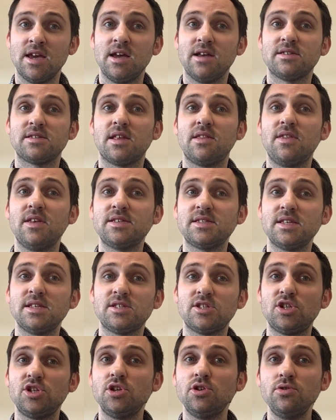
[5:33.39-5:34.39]
So this is
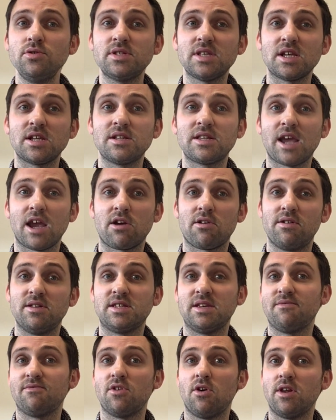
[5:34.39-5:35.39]
using
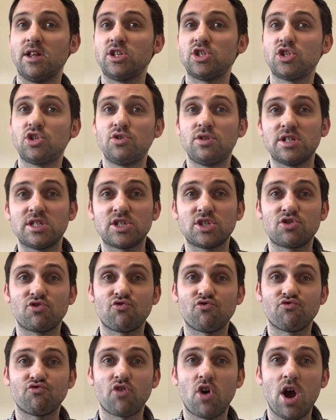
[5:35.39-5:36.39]
decorative knowledge to
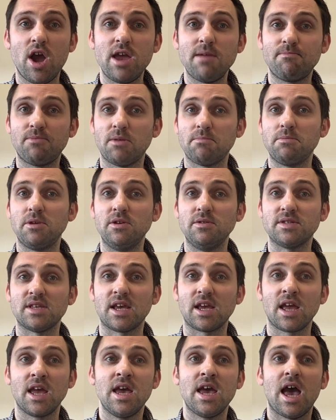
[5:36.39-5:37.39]
describe the music
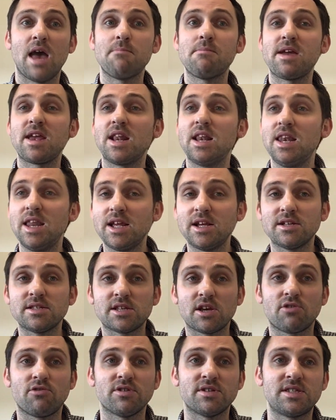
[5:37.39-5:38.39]
and make links
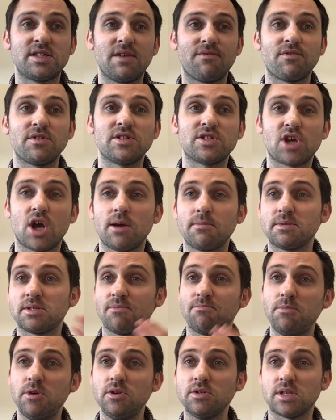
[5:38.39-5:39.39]
across different types
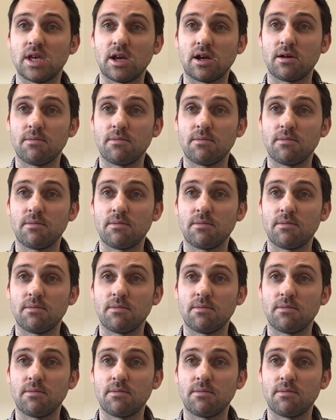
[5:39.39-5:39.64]
of music.